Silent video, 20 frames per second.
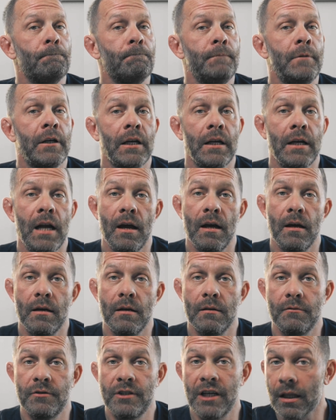You can
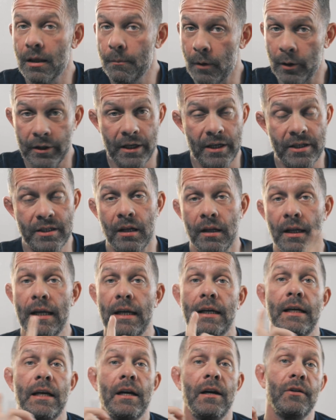check them out. There's a
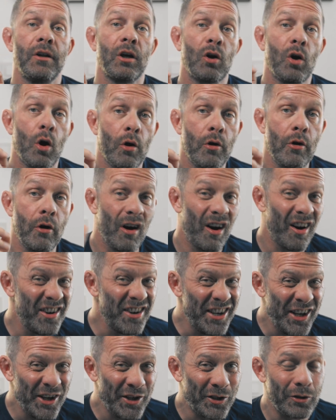link here in the corner
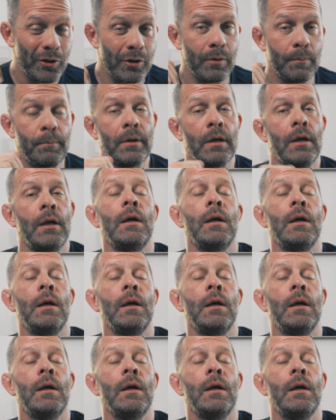on YouTube.